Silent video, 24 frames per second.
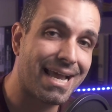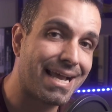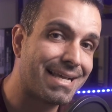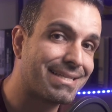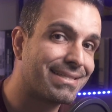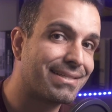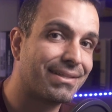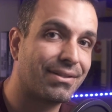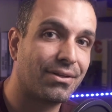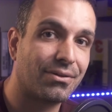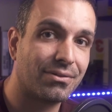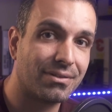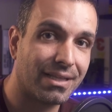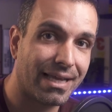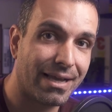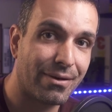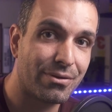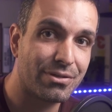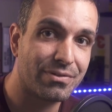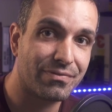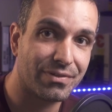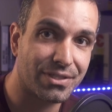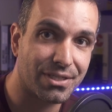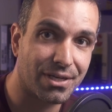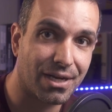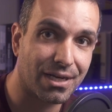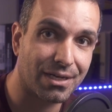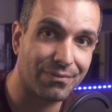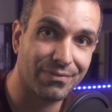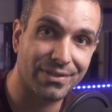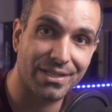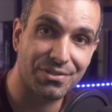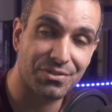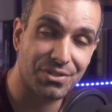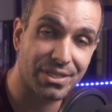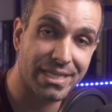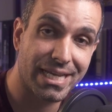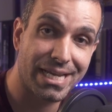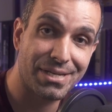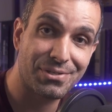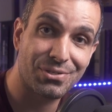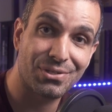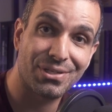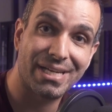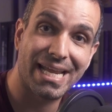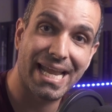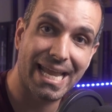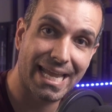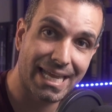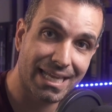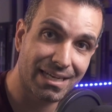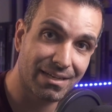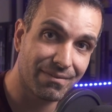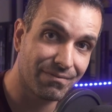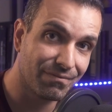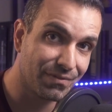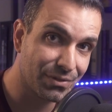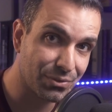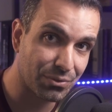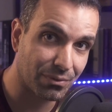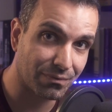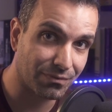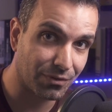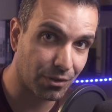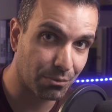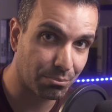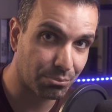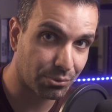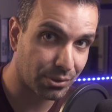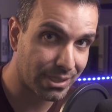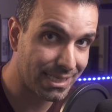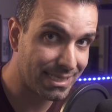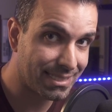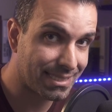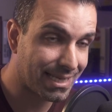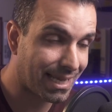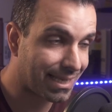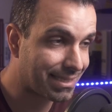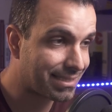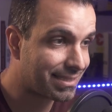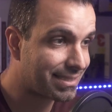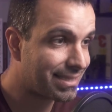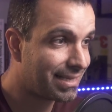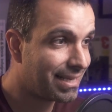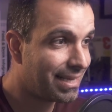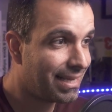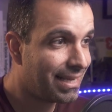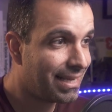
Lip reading: SLR Lounge Photography Education, and Visual Flow Presets.